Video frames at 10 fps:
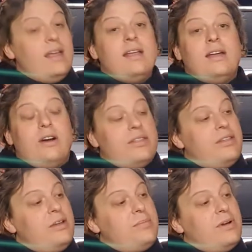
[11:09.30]
Right,
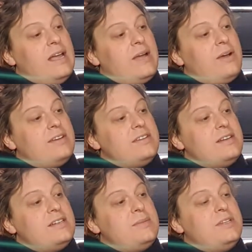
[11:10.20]
third part of your question
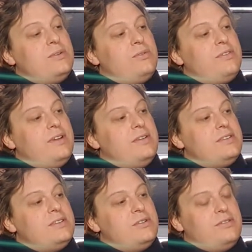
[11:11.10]
is my tool reviews
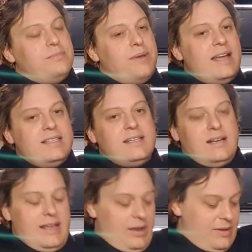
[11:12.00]
and stuff.
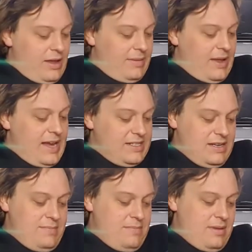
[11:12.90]
Basically, I
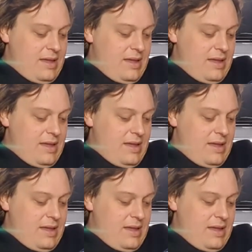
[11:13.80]
actually